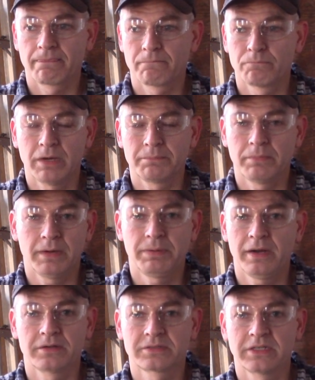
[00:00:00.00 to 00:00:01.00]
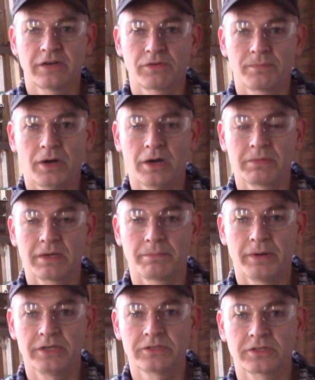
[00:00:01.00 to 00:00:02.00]
my parents never bought me a
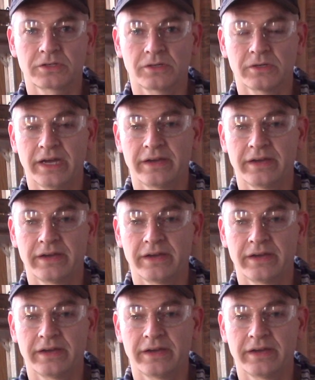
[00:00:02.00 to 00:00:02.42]
bicycle.